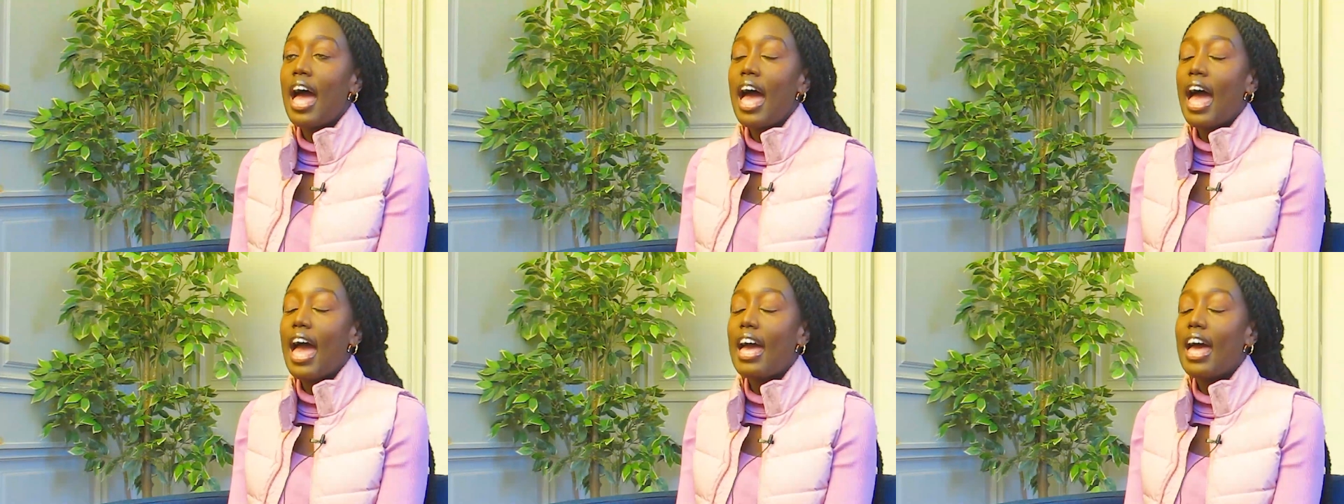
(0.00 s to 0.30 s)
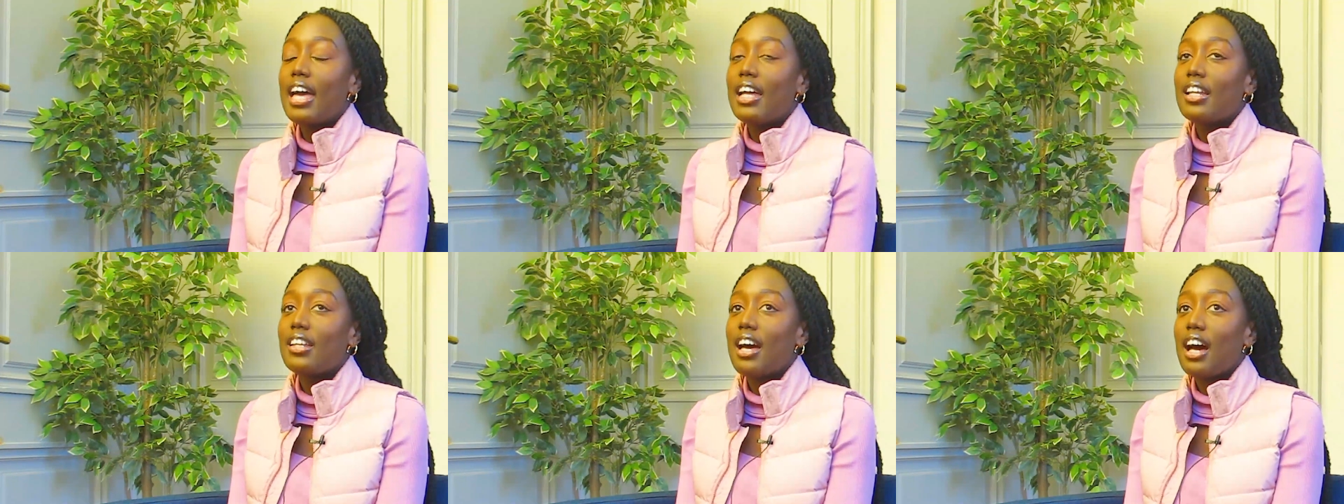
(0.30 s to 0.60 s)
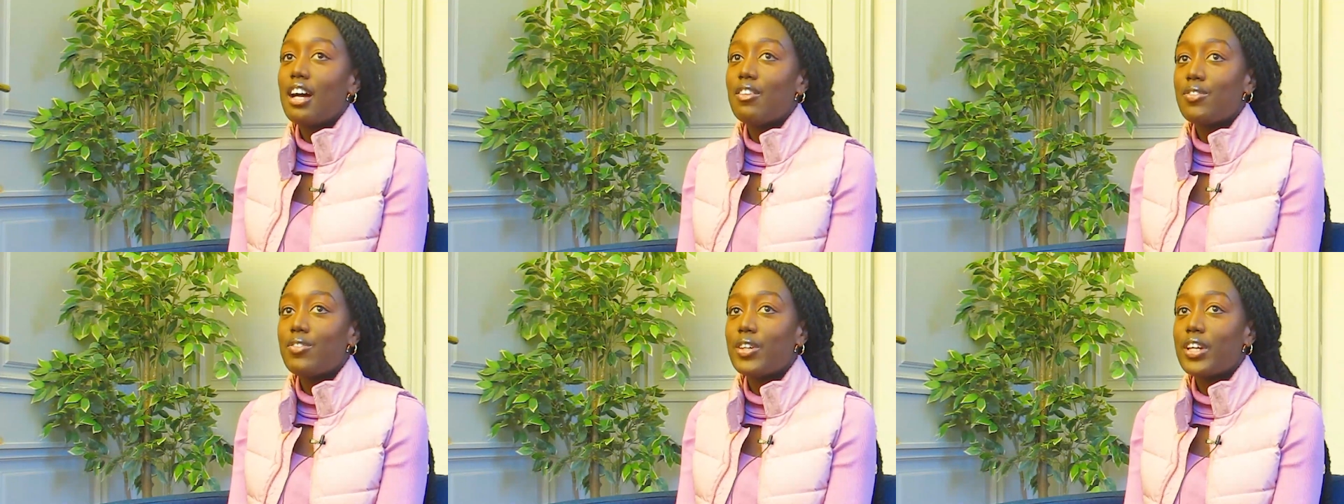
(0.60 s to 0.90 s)
and
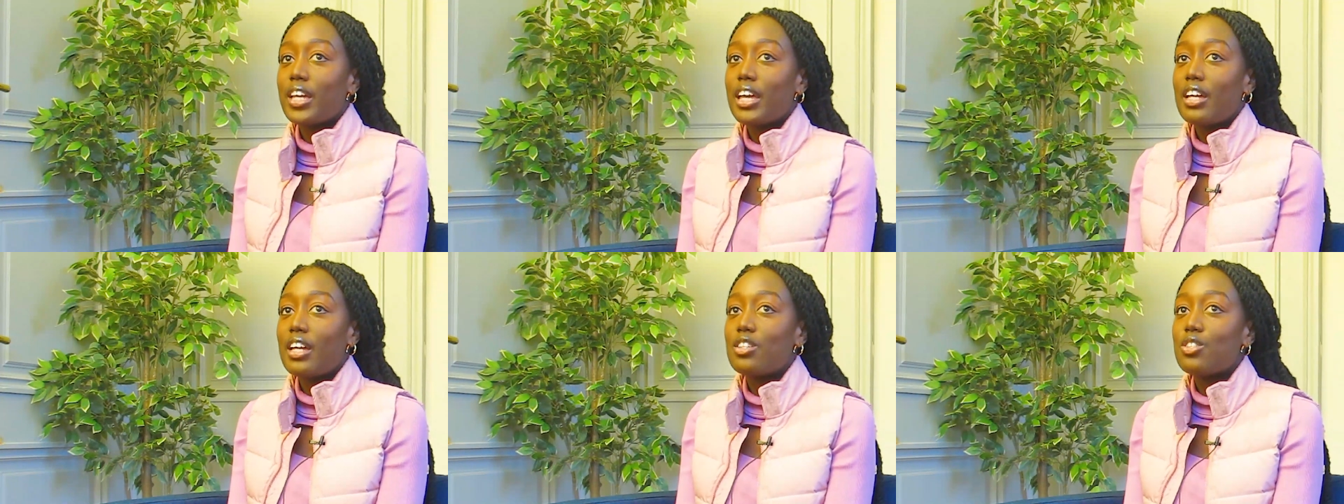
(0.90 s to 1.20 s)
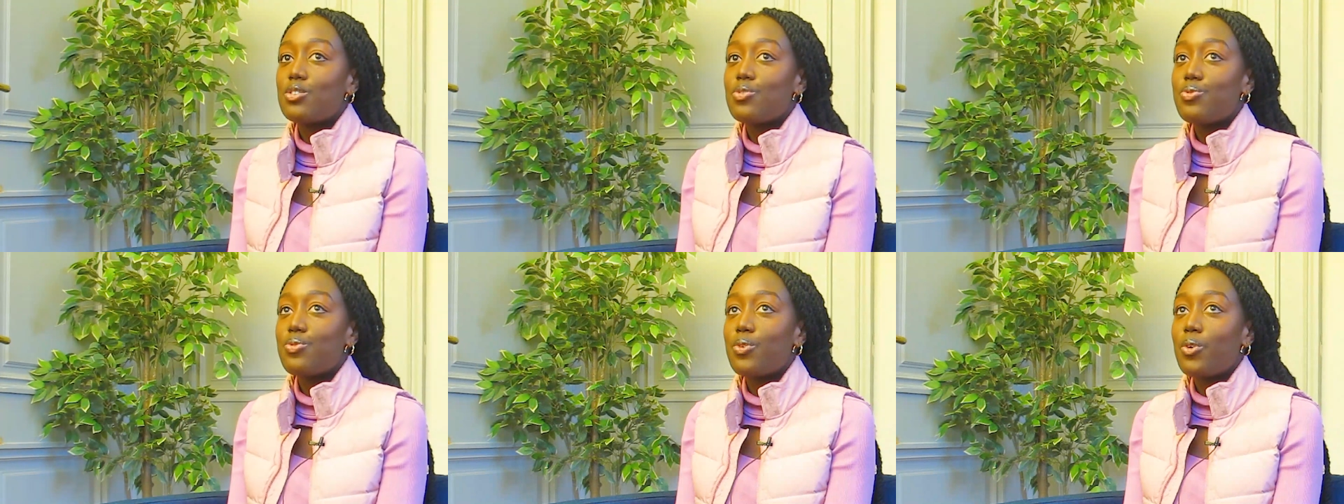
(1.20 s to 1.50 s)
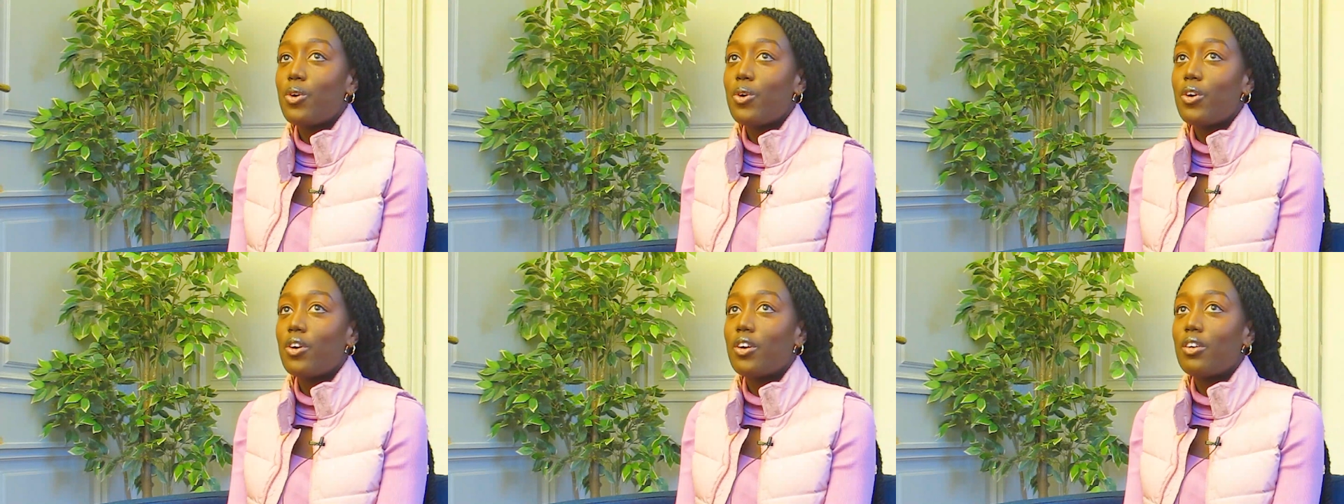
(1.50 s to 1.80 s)
advocate
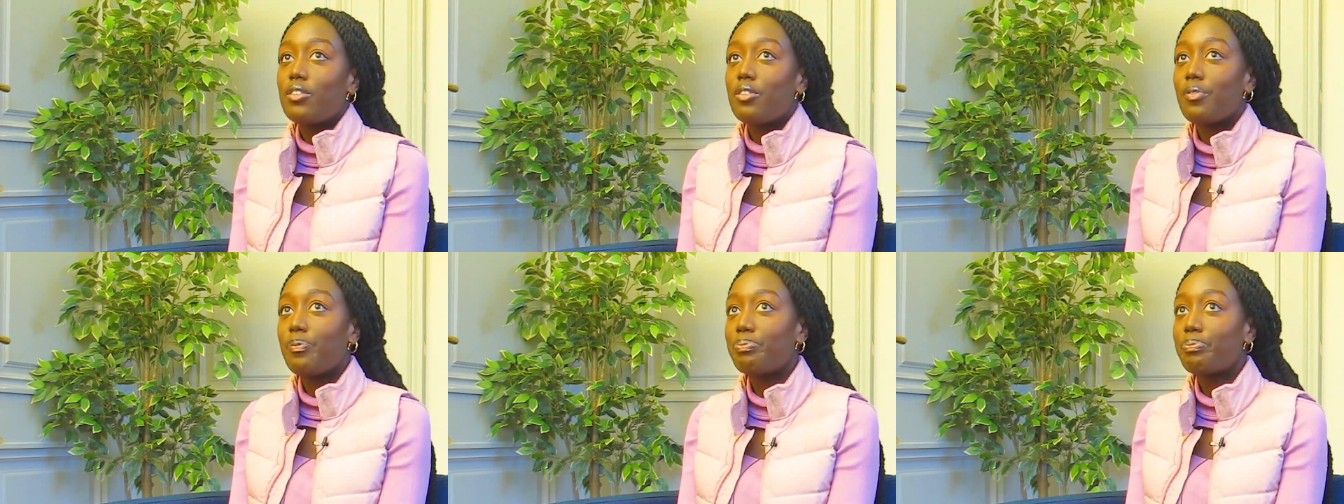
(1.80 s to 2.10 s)
for